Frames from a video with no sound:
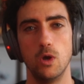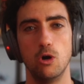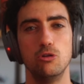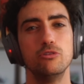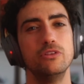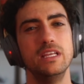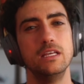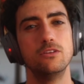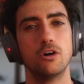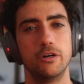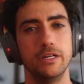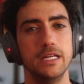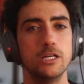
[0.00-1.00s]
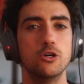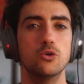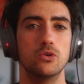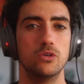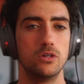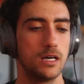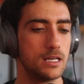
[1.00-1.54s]
all need our
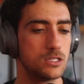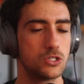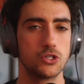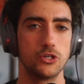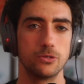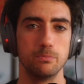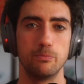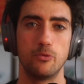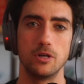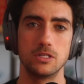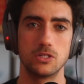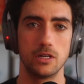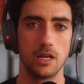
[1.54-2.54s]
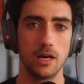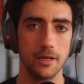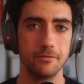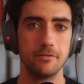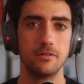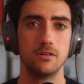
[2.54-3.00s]
ego at certain points in life.